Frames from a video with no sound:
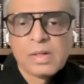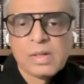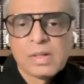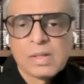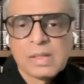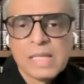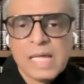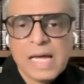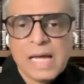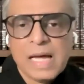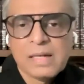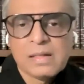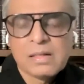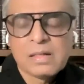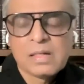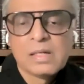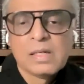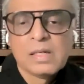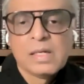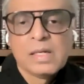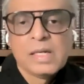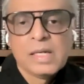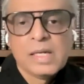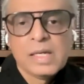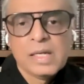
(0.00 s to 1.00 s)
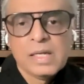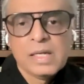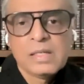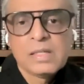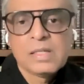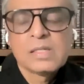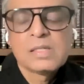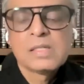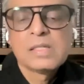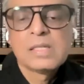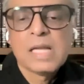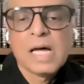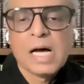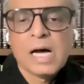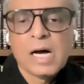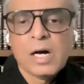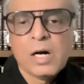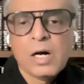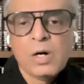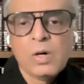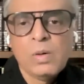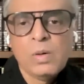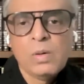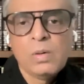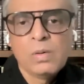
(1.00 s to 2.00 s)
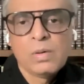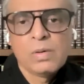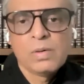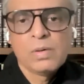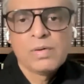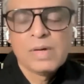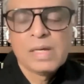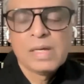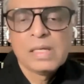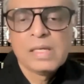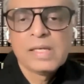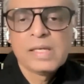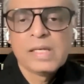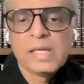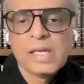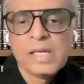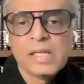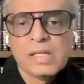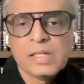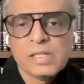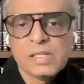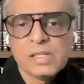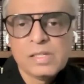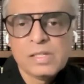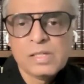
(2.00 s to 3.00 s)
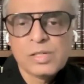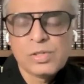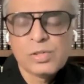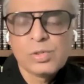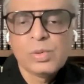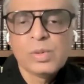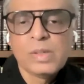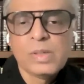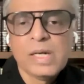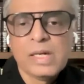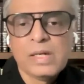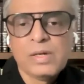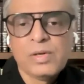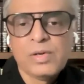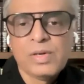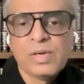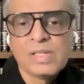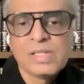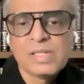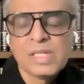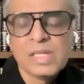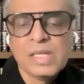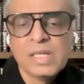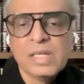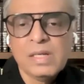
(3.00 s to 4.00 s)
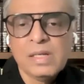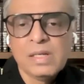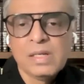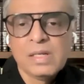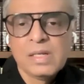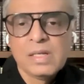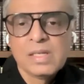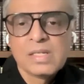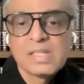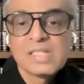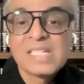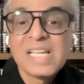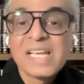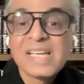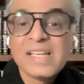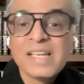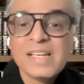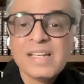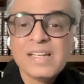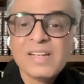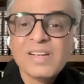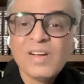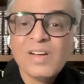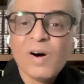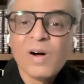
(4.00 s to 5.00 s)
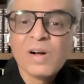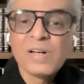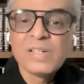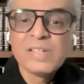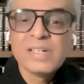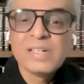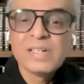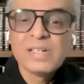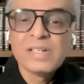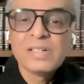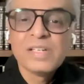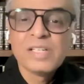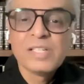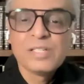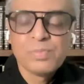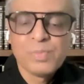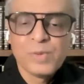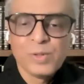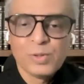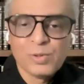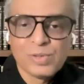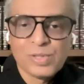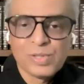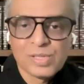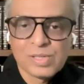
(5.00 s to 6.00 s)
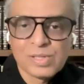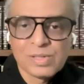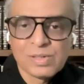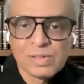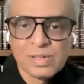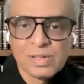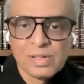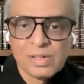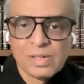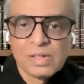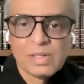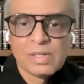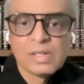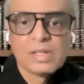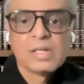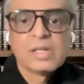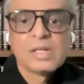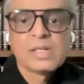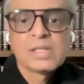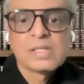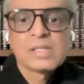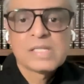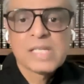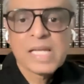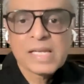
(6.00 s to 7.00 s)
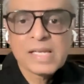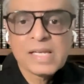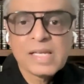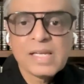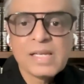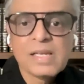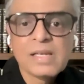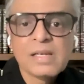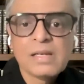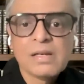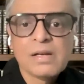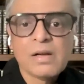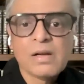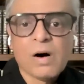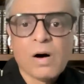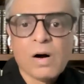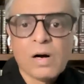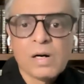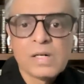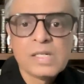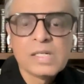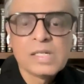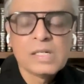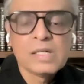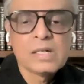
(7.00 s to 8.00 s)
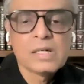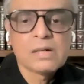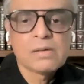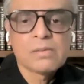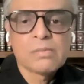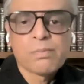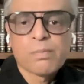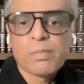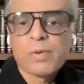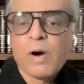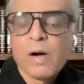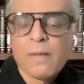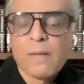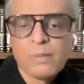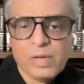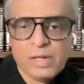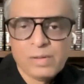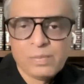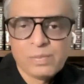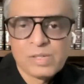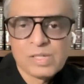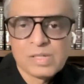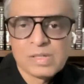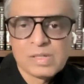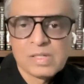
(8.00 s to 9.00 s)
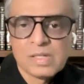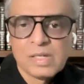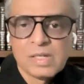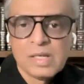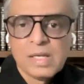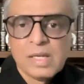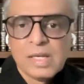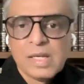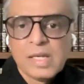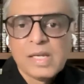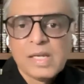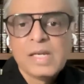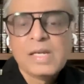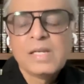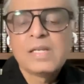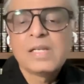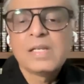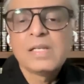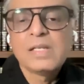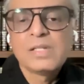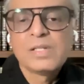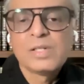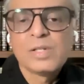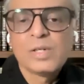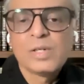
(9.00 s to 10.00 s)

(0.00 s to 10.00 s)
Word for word: that it is now relegated to addressing second-order disputes. second order problems. It is